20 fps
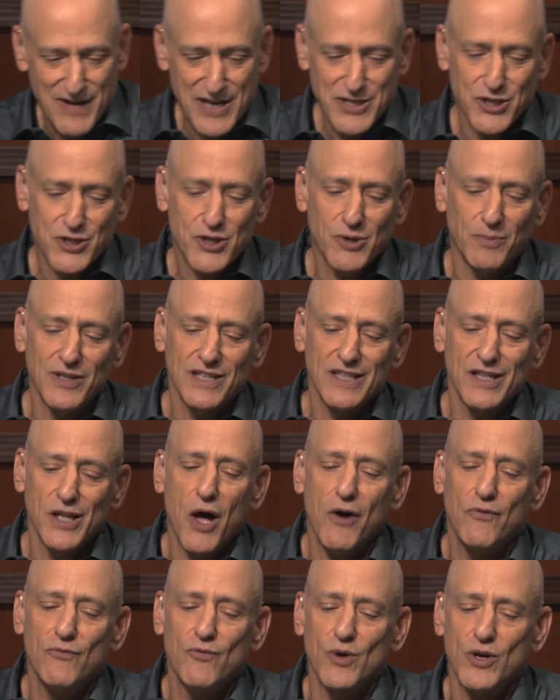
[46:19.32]
My
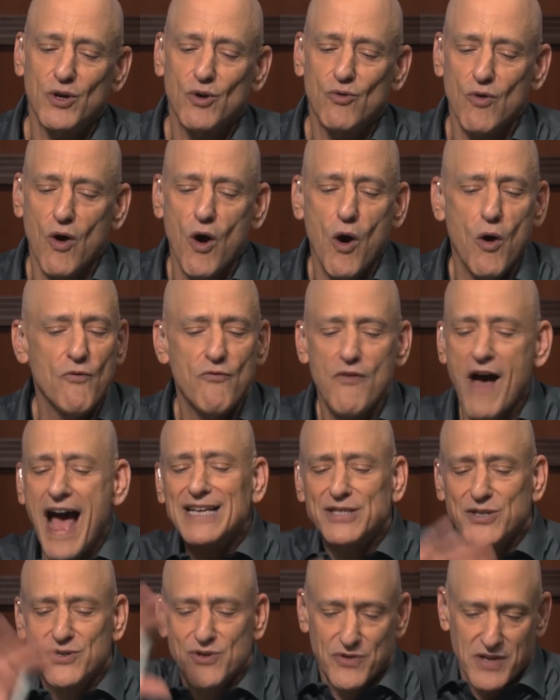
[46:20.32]
vegetable love would grow
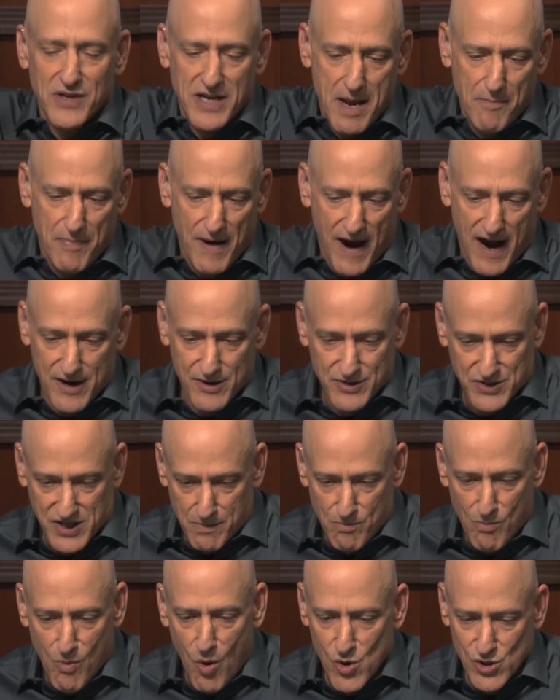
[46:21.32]
vaster than
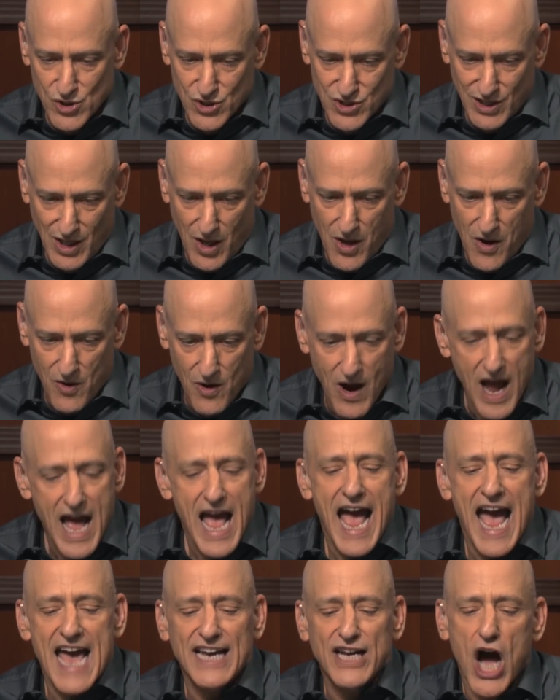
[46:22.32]
empires and more
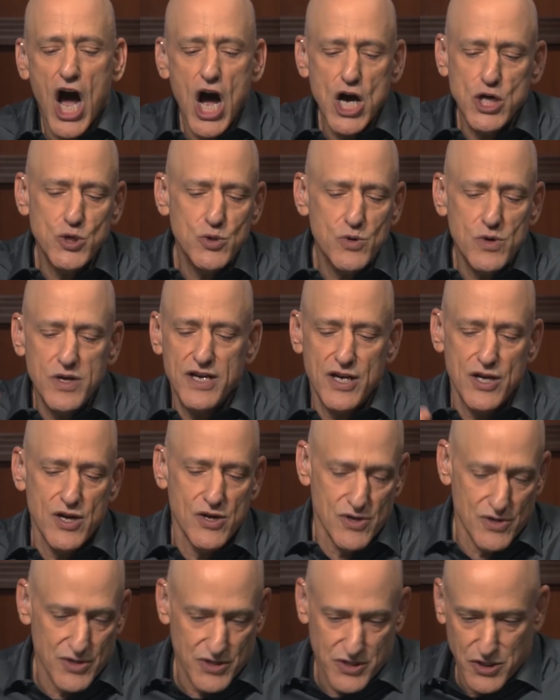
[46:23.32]
slow, and
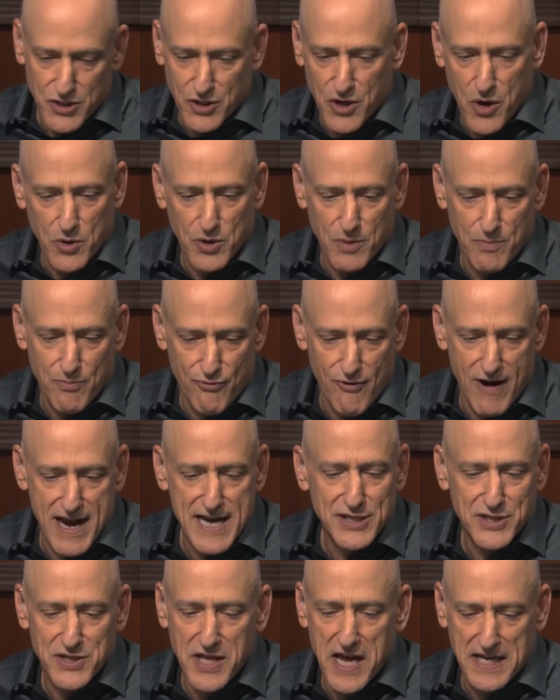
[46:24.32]
100 years should go to
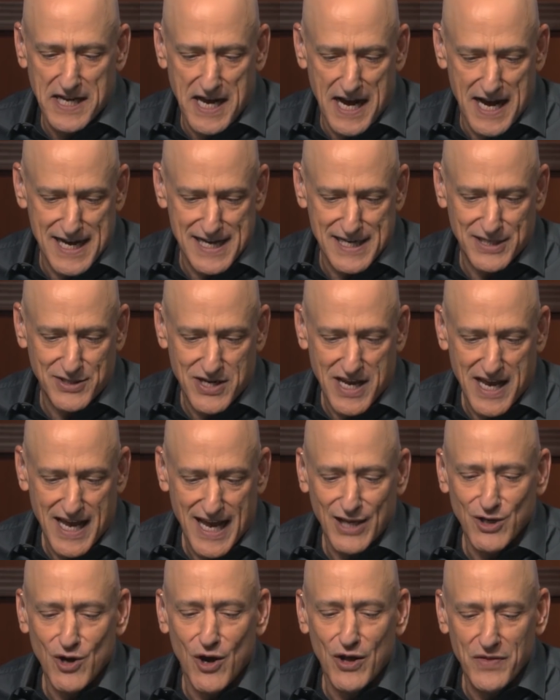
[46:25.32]
praise thine
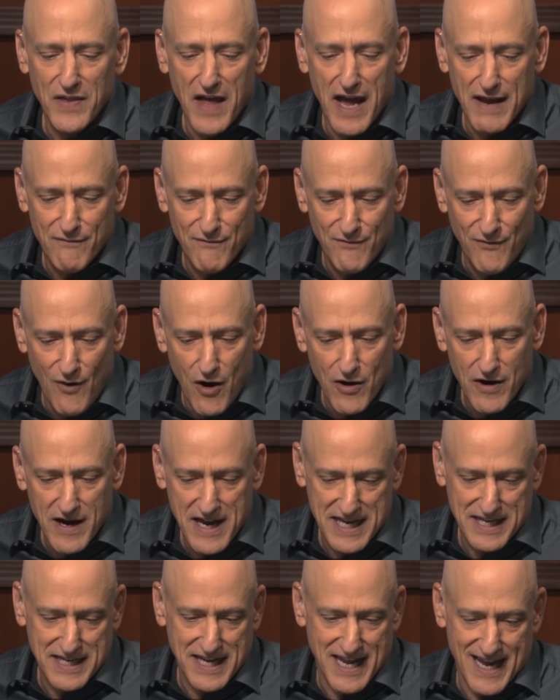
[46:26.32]
eyes and on thy
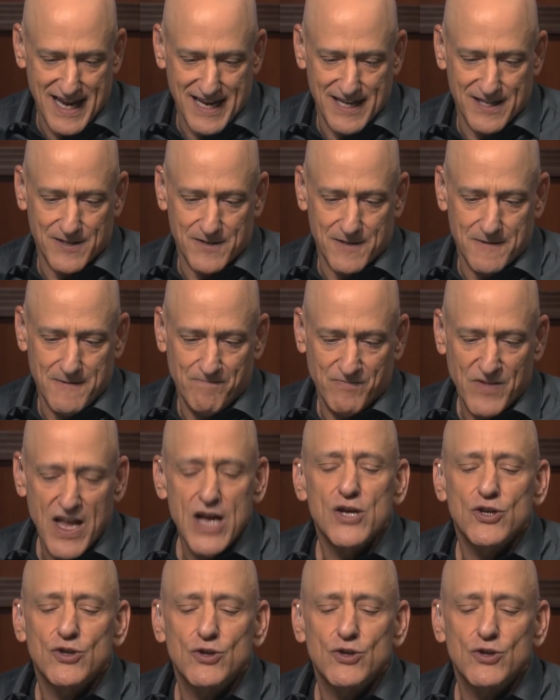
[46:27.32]
forehead gaze,